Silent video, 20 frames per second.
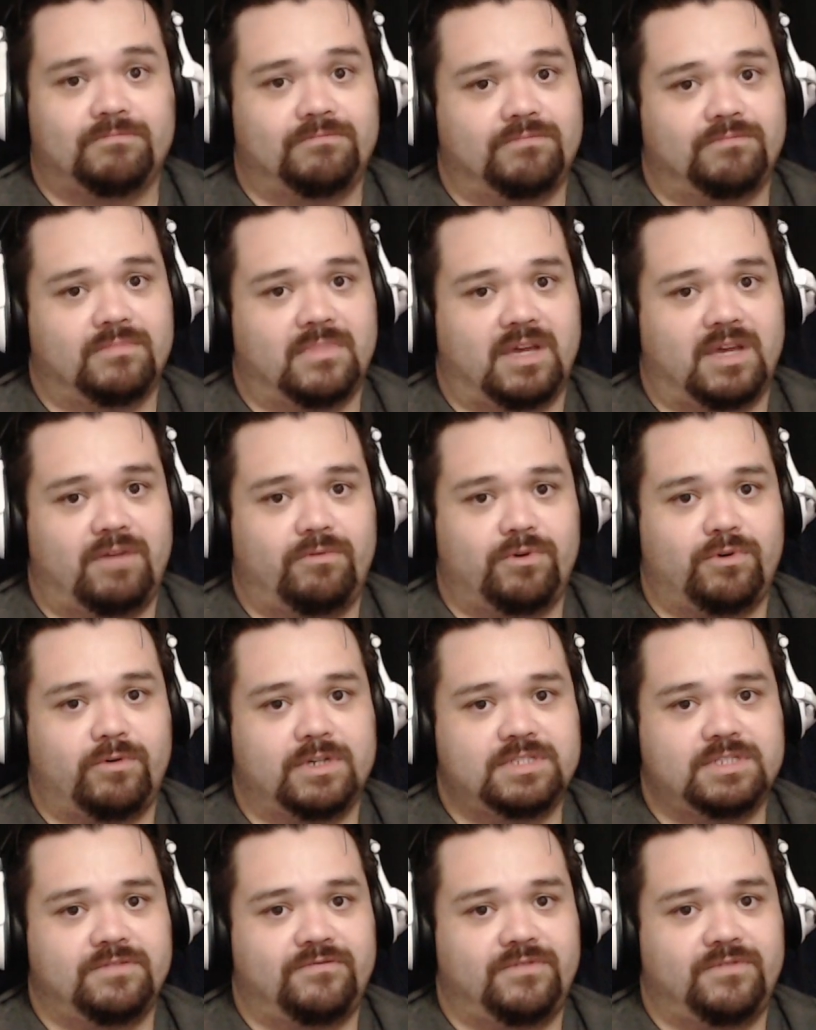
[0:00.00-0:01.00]
I
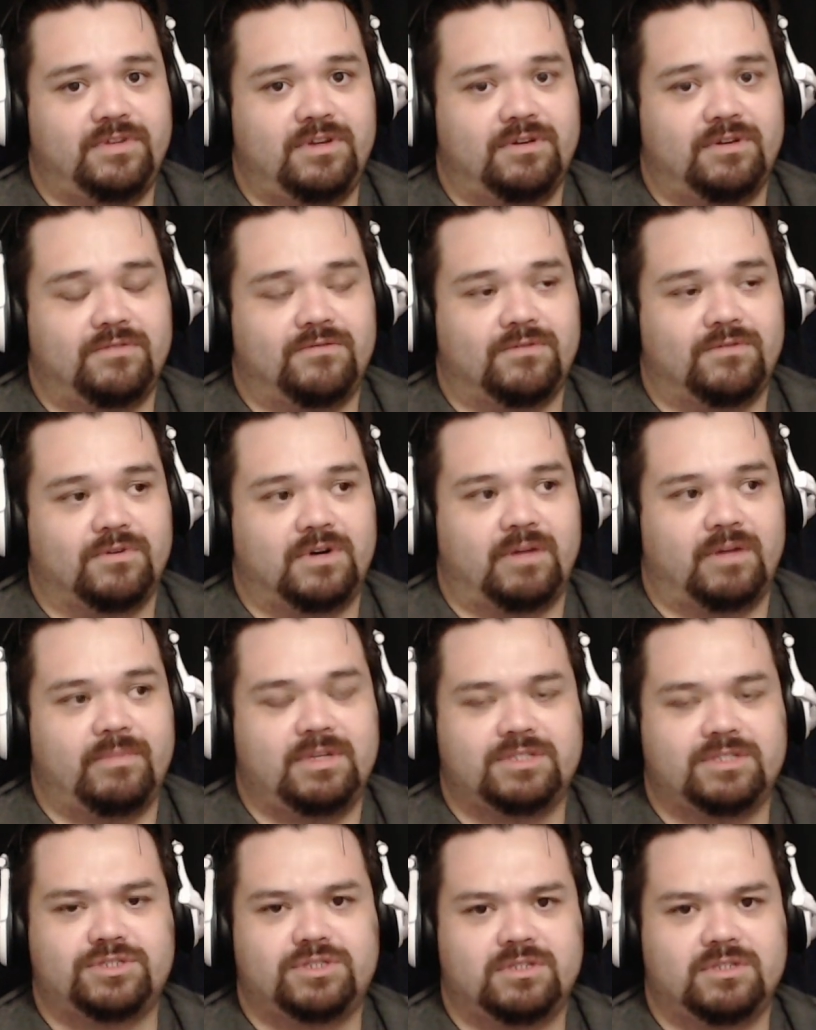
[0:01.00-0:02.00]
request a video for. I mean,
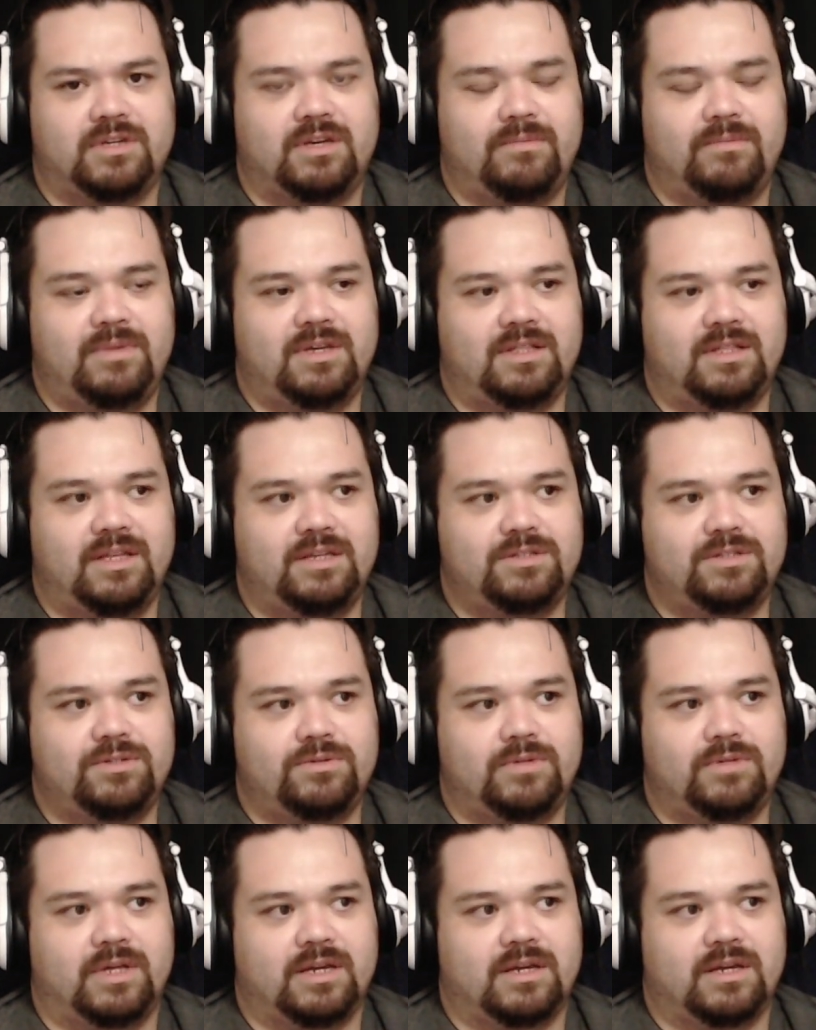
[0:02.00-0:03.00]
give me a link to
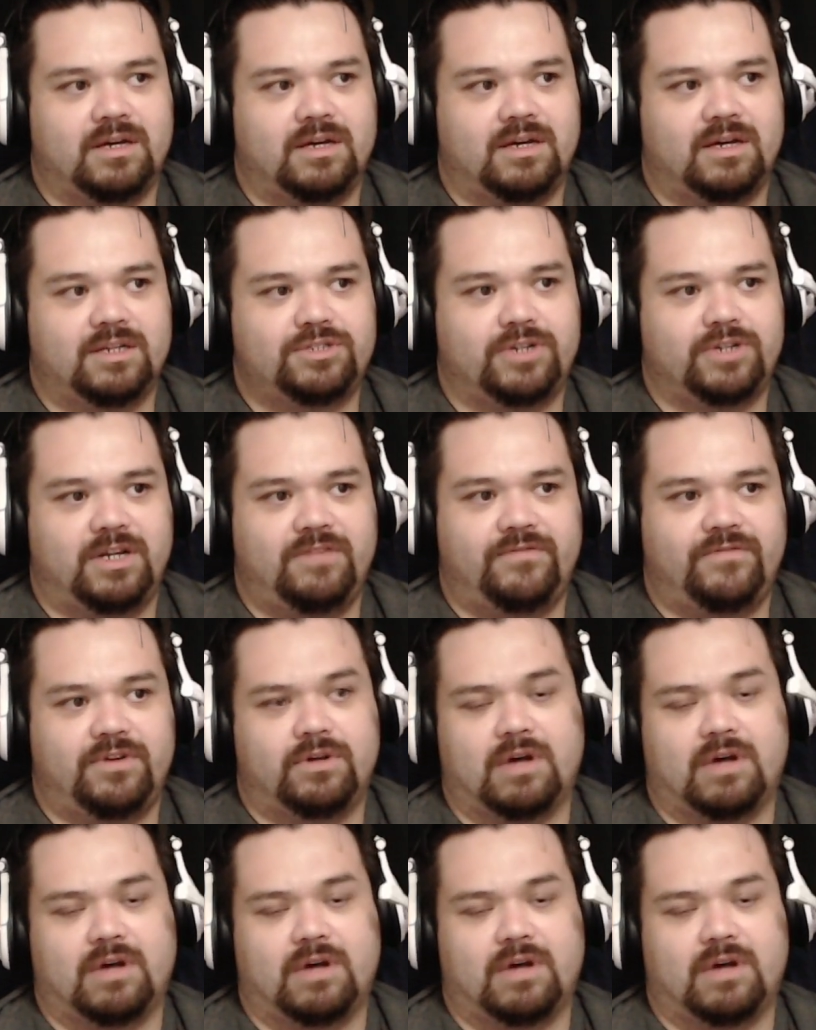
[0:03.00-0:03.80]
like a training video.